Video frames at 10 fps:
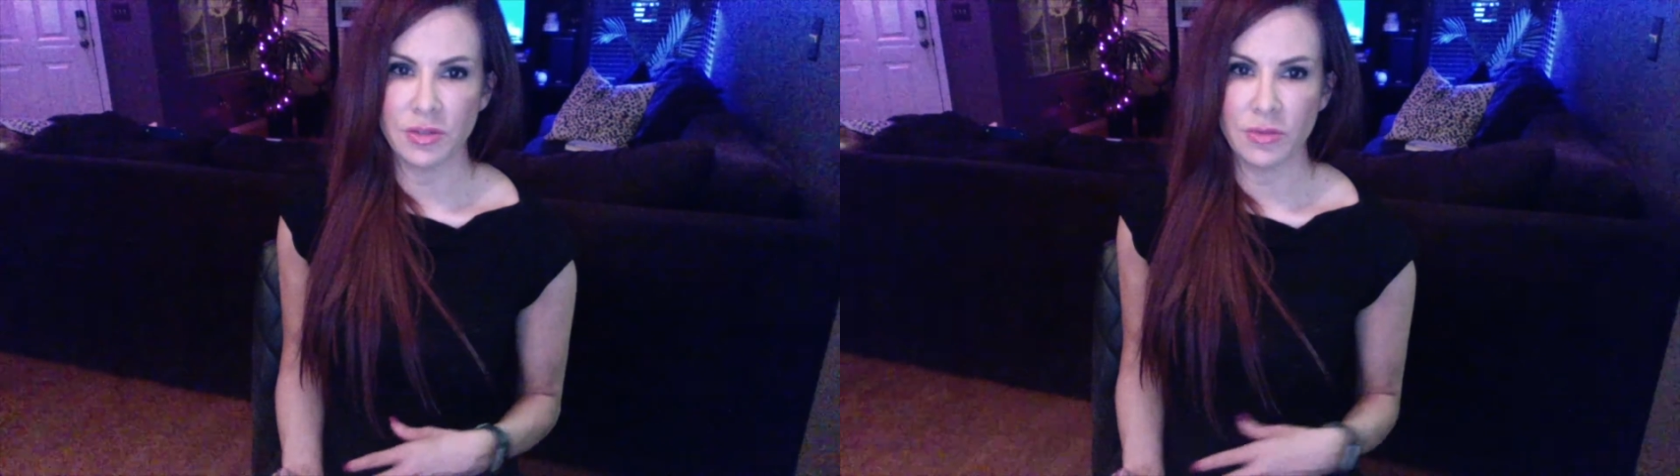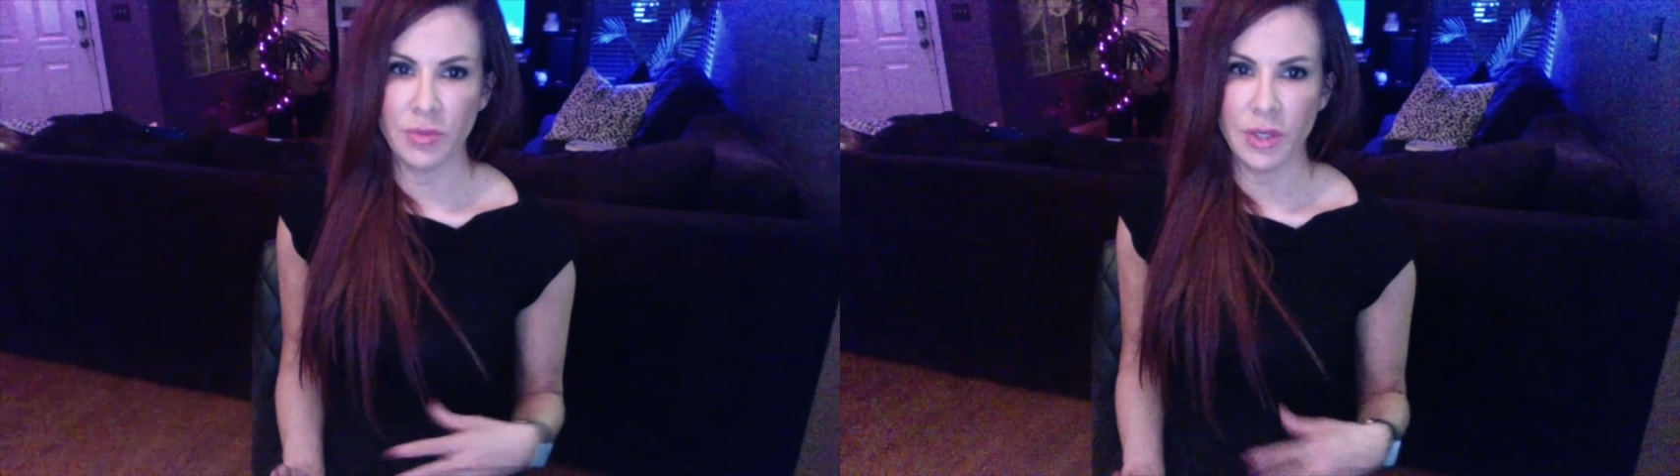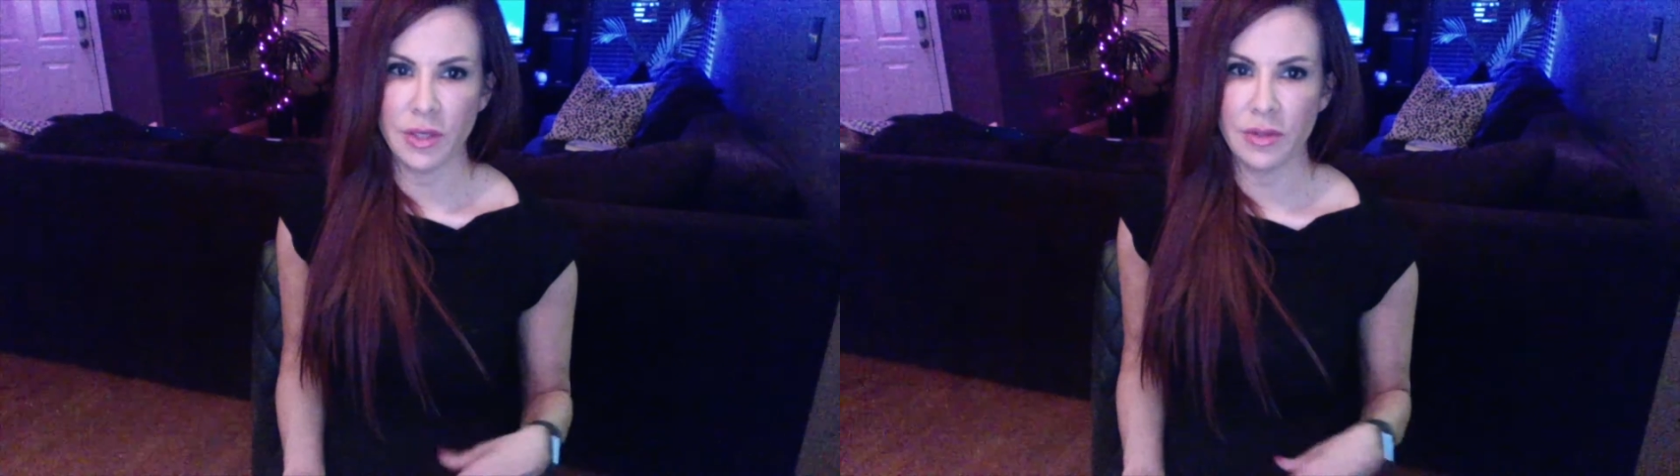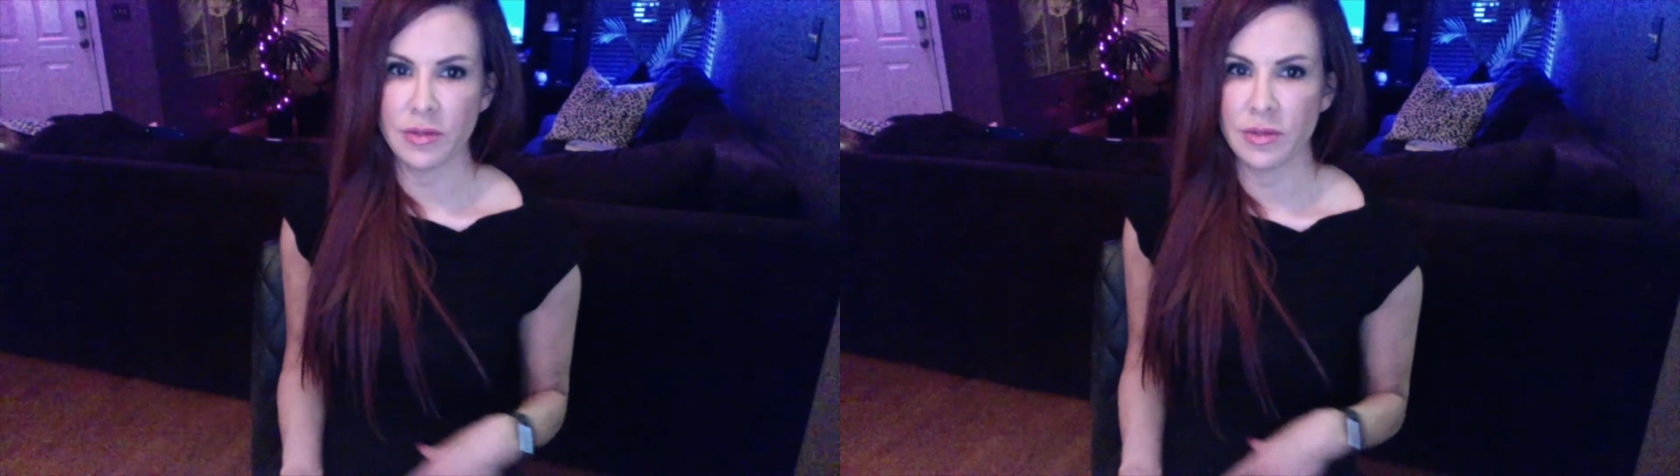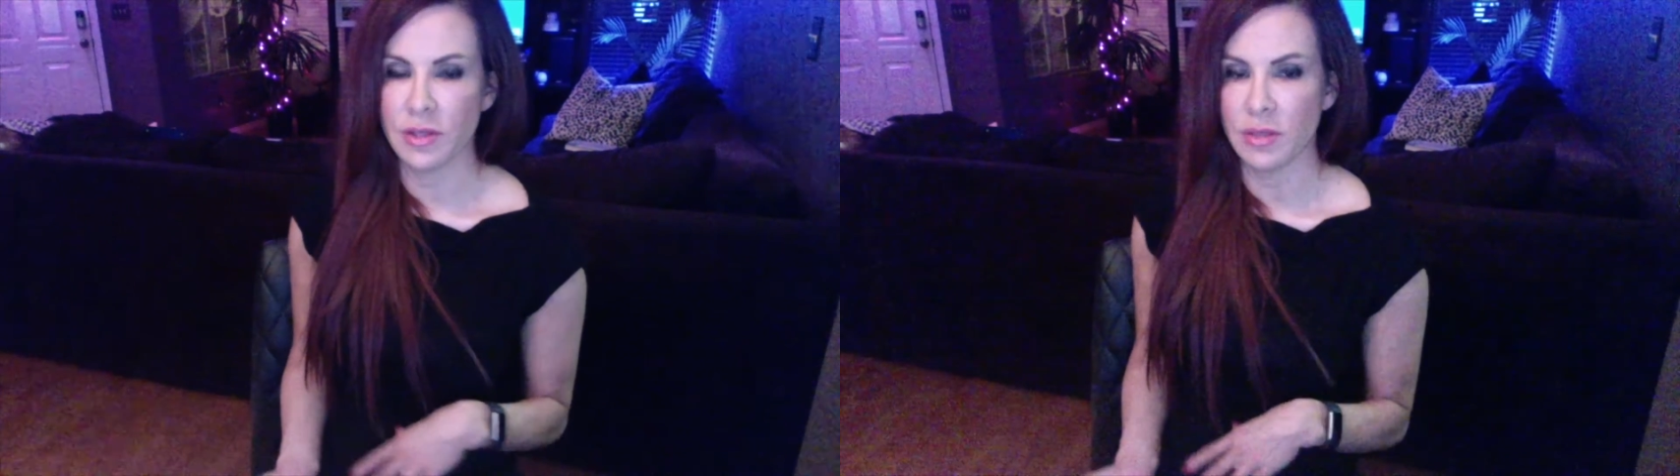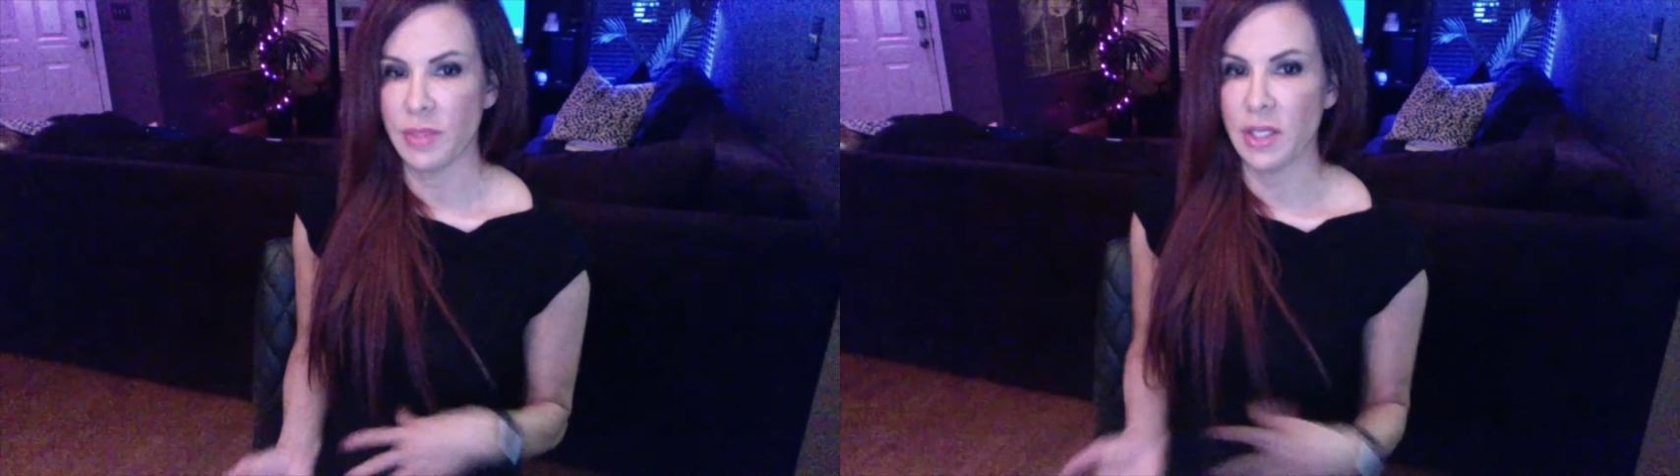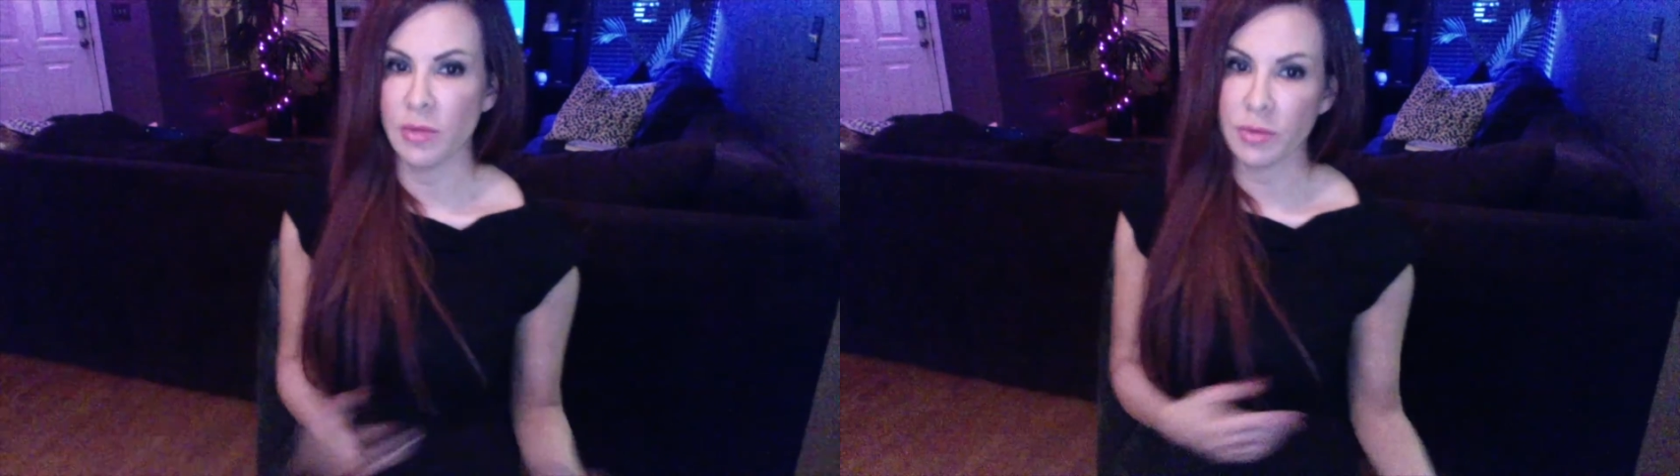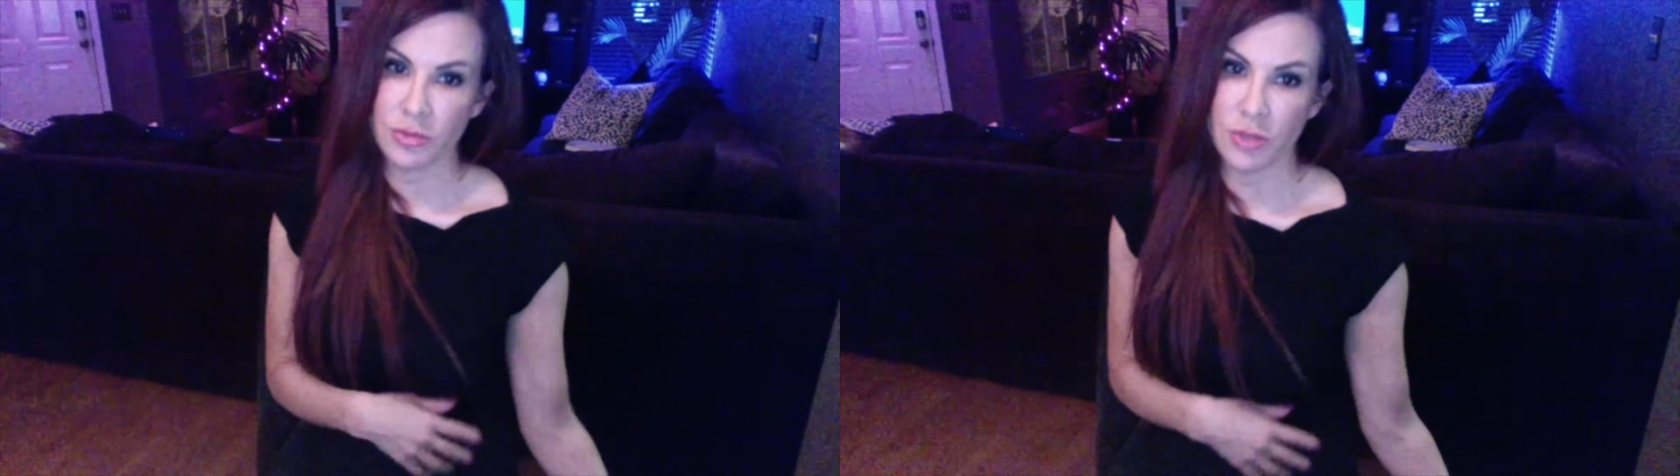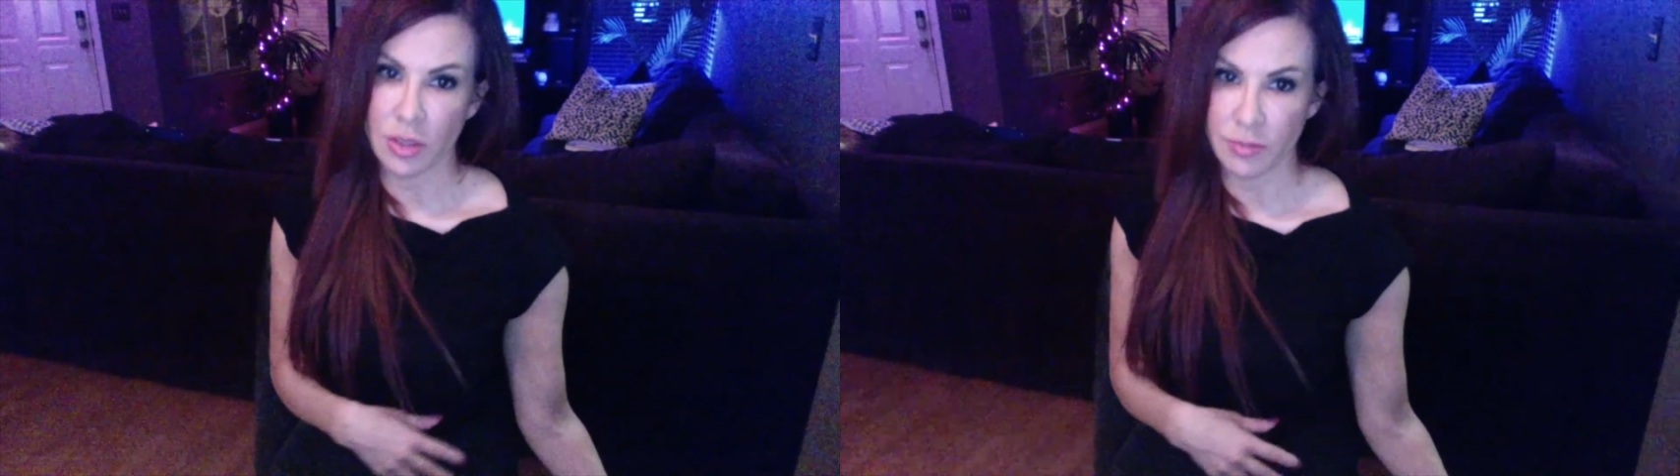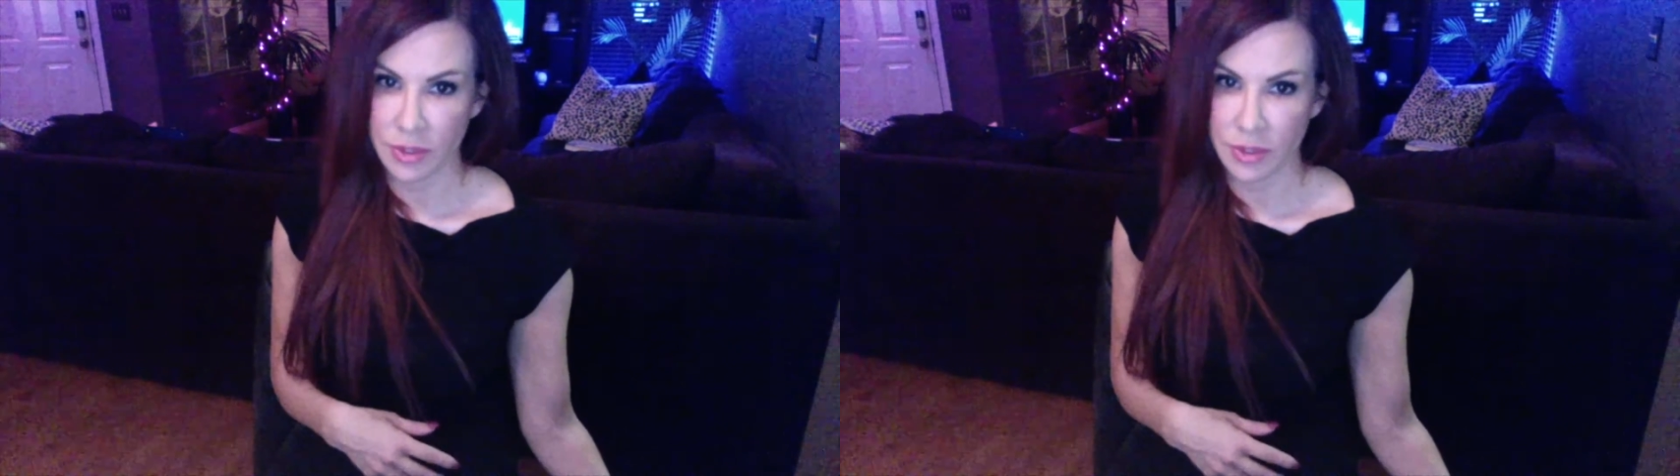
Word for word: with the meeting with Trump